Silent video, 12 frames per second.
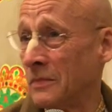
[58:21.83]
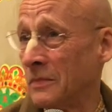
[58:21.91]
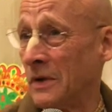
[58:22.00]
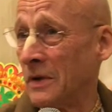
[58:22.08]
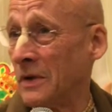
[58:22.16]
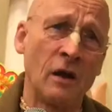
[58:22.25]

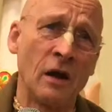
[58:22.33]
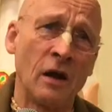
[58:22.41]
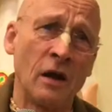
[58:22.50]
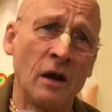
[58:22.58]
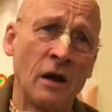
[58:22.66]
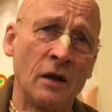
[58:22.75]
nobody
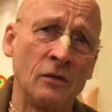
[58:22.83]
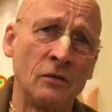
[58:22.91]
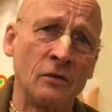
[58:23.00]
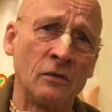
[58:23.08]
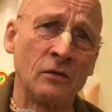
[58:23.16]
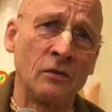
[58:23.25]
can
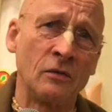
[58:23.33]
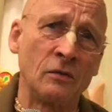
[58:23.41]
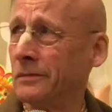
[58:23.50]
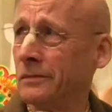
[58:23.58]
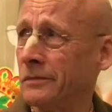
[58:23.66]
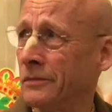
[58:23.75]
manage this
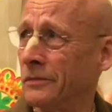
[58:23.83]
event